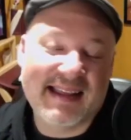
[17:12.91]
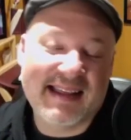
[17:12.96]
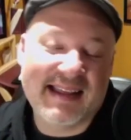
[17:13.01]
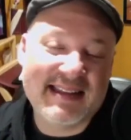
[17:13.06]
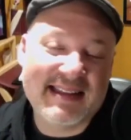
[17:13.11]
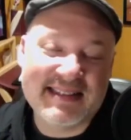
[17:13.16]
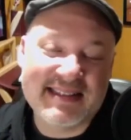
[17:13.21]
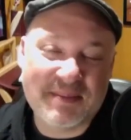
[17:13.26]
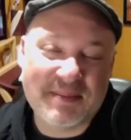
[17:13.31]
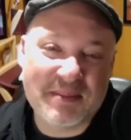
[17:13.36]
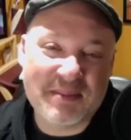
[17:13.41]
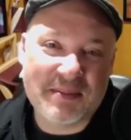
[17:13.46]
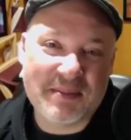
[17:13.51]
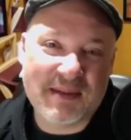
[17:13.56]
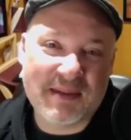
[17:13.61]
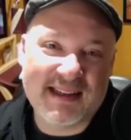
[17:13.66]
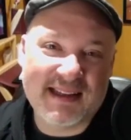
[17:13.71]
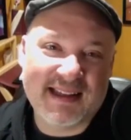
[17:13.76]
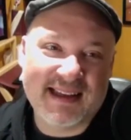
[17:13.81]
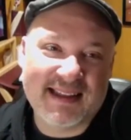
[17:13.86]
that seems to
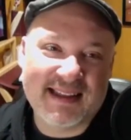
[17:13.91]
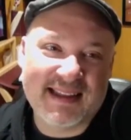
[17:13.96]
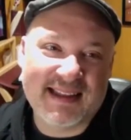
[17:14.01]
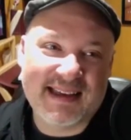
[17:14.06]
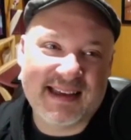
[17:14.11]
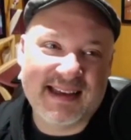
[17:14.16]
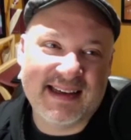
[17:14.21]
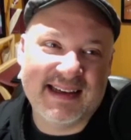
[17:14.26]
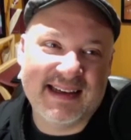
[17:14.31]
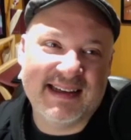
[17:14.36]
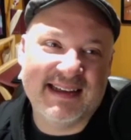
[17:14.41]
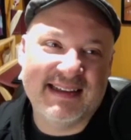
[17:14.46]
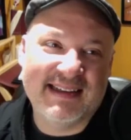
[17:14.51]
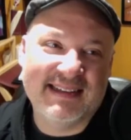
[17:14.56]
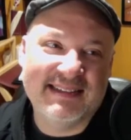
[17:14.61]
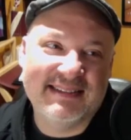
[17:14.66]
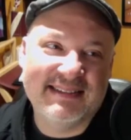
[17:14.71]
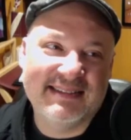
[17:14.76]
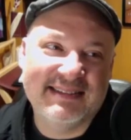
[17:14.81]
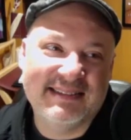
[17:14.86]
be like the
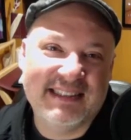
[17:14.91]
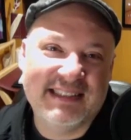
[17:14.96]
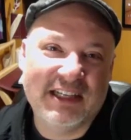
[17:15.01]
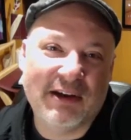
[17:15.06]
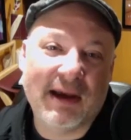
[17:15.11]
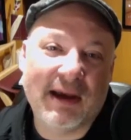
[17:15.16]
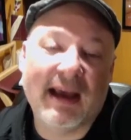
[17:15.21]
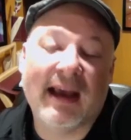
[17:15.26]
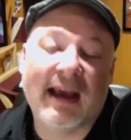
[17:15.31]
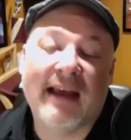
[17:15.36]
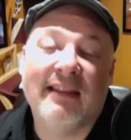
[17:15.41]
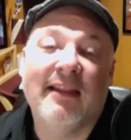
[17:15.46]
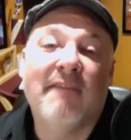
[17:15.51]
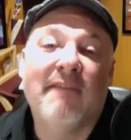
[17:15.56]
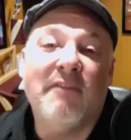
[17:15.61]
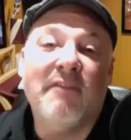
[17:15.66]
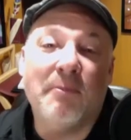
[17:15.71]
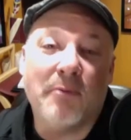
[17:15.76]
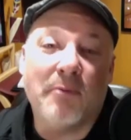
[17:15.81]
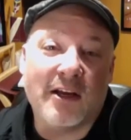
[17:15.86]
I
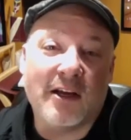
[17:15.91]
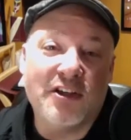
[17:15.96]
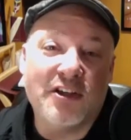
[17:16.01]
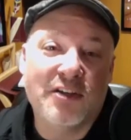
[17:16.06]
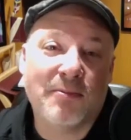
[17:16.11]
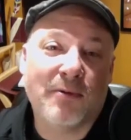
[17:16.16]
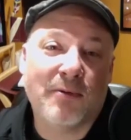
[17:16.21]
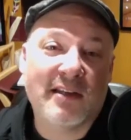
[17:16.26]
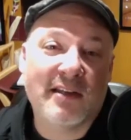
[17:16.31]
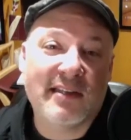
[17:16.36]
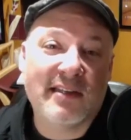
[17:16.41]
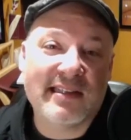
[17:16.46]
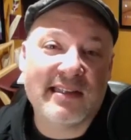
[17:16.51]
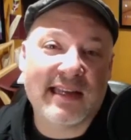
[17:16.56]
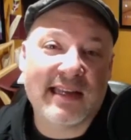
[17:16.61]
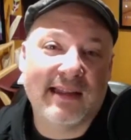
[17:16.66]
love the production process.